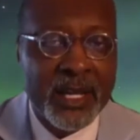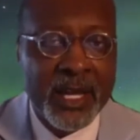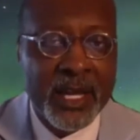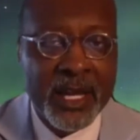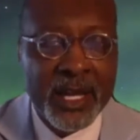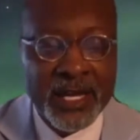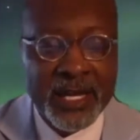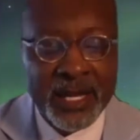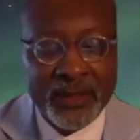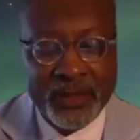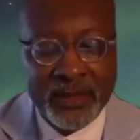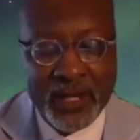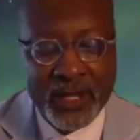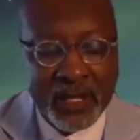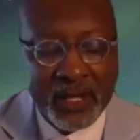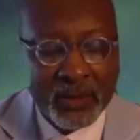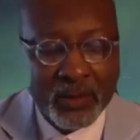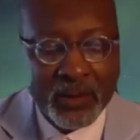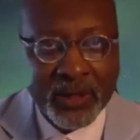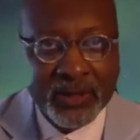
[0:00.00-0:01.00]
And I think
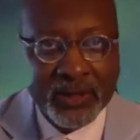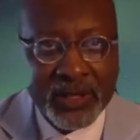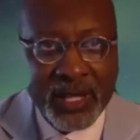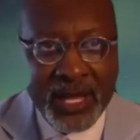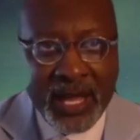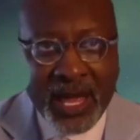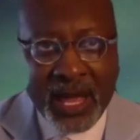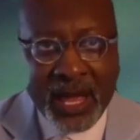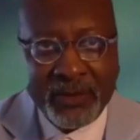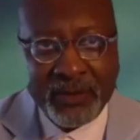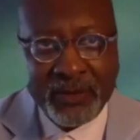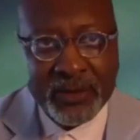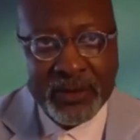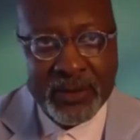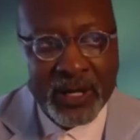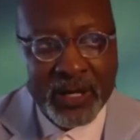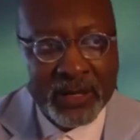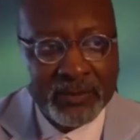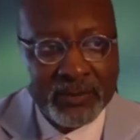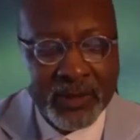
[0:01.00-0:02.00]
it was
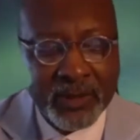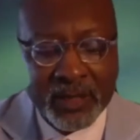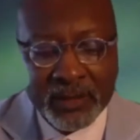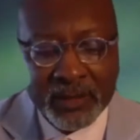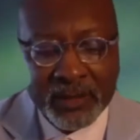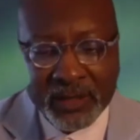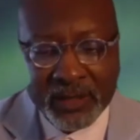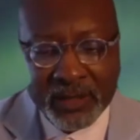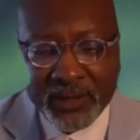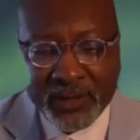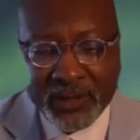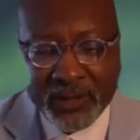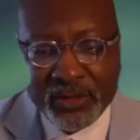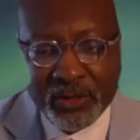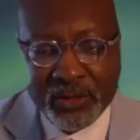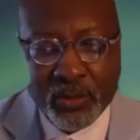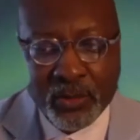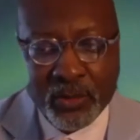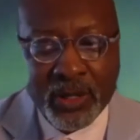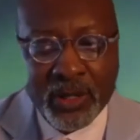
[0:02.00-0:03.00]
after I finished the
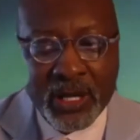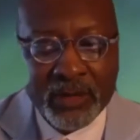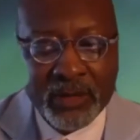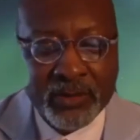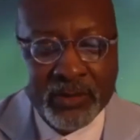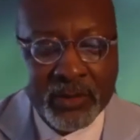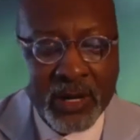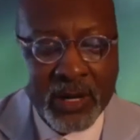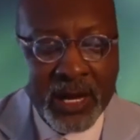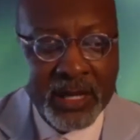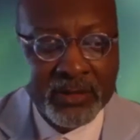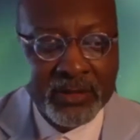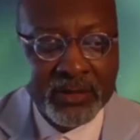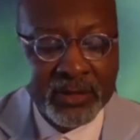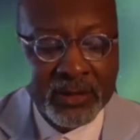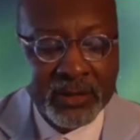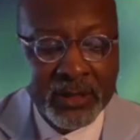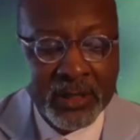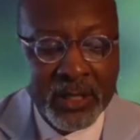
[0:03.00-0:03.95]
work at Verizon